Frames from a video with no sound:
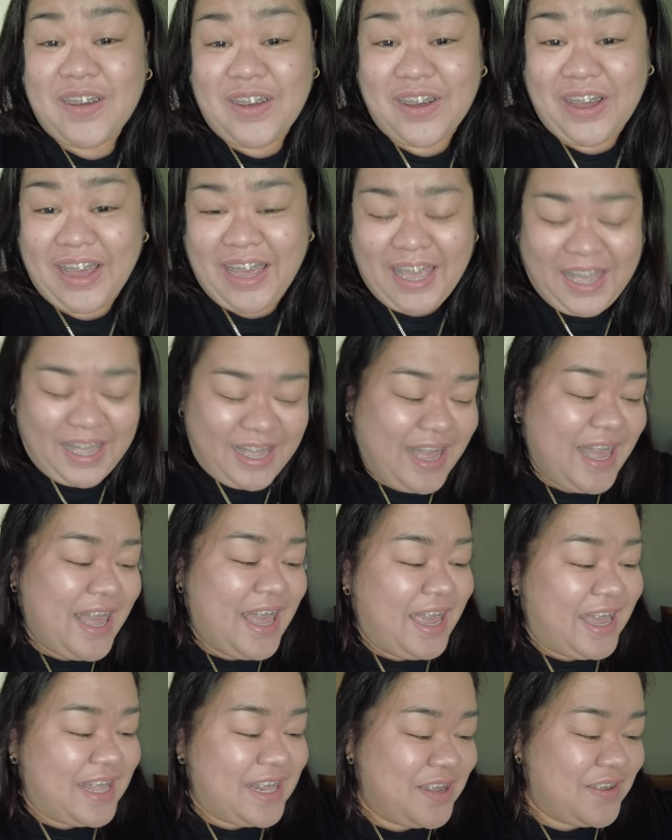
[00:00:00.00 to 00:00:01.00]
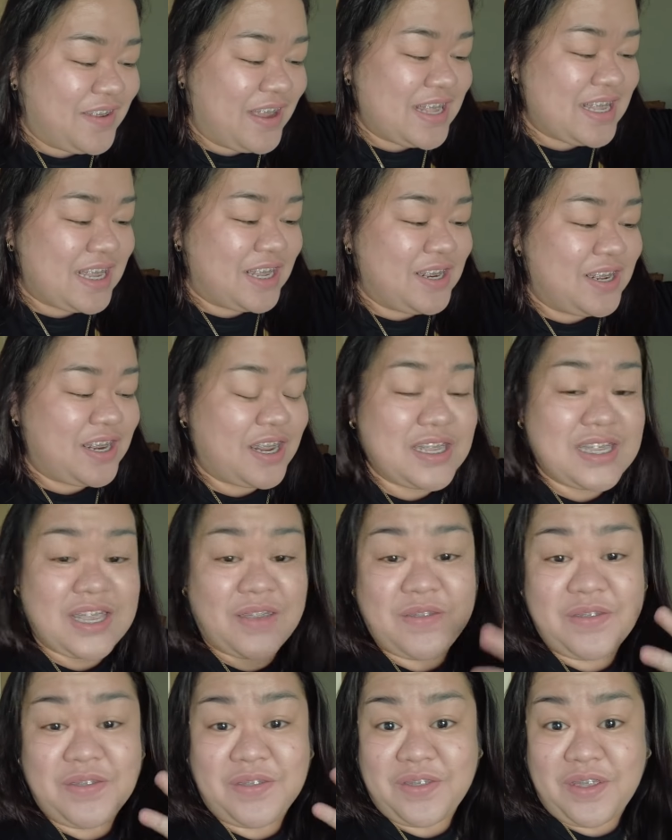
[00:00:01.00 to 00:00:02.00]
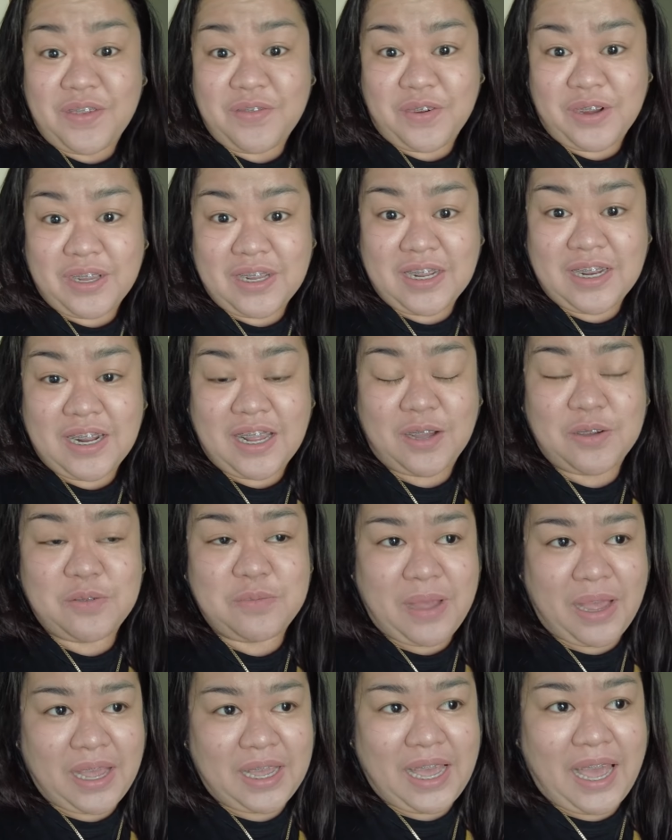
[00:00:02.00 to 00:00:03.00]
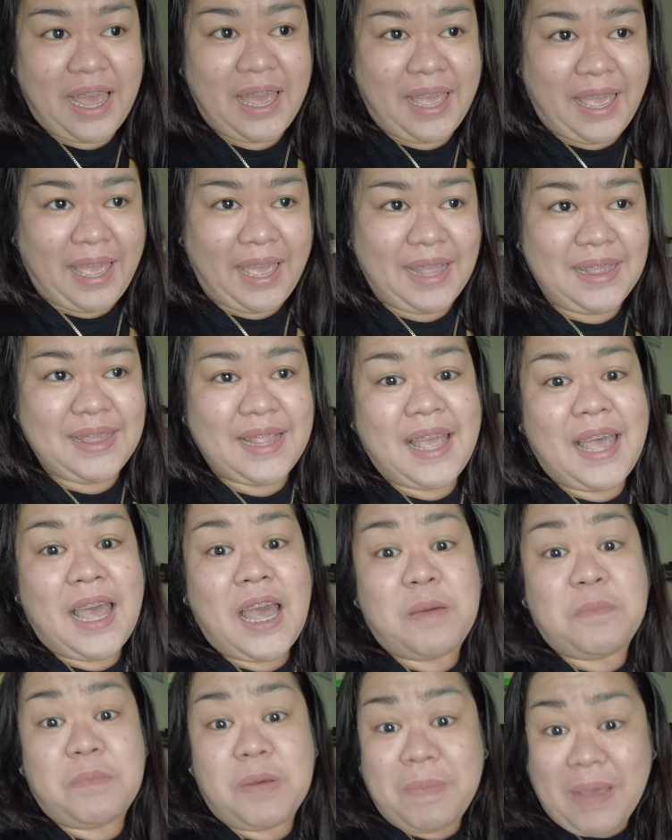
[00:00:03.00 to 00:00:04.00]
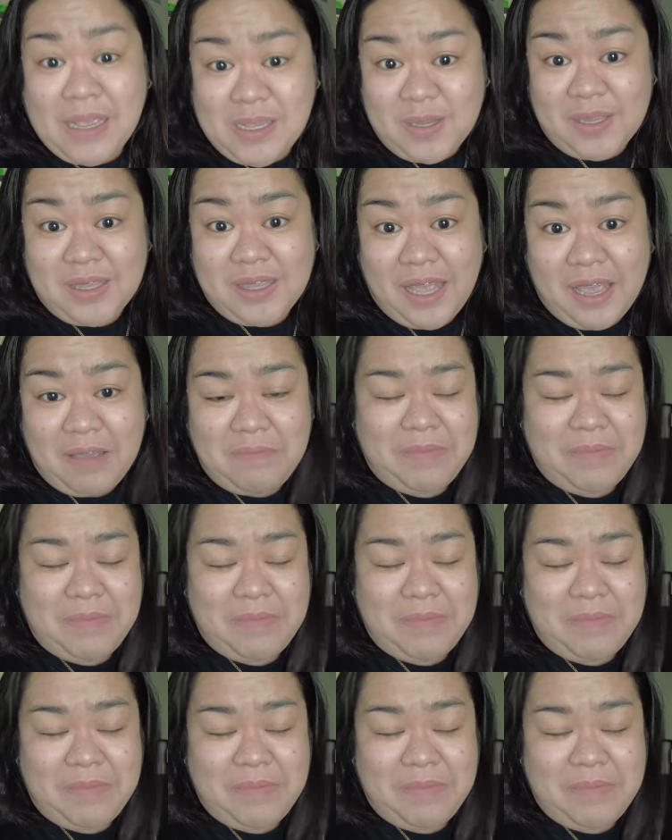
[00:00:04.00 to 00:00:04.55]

Okay. Anyways, 7:54 na ng umaga and papasok na